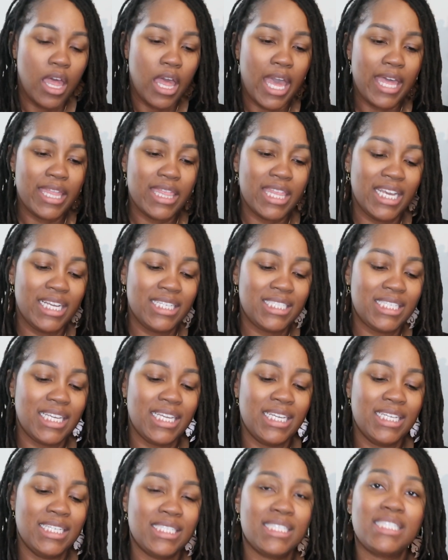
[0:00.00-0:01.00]
And this
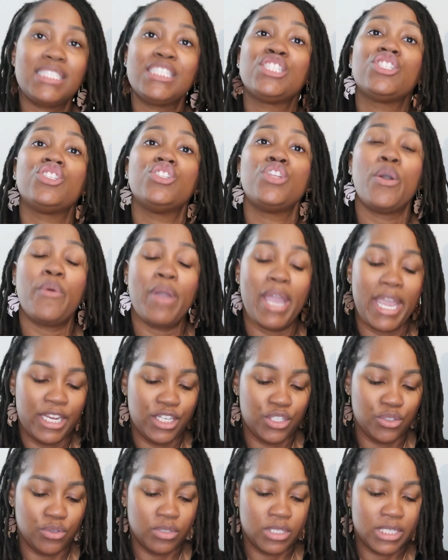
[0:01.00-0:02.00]
is Snow
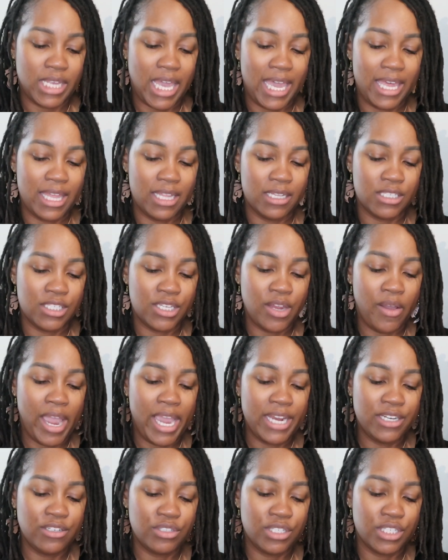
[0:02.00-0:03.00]
Angels. And Snow
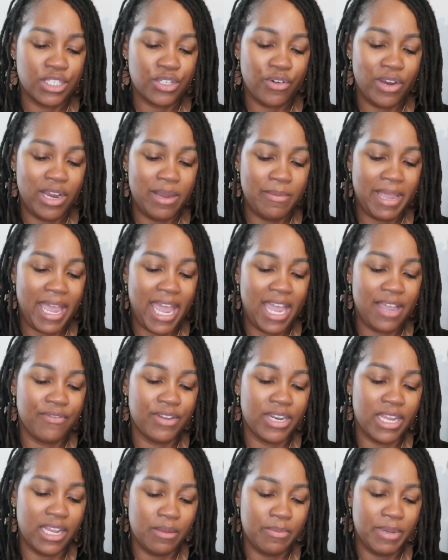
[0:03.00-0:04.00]
Angels is cream cake,
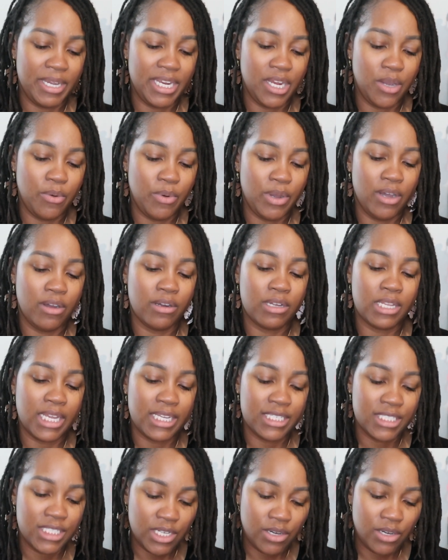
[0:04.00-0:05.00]
vanilla bean Noel, glazed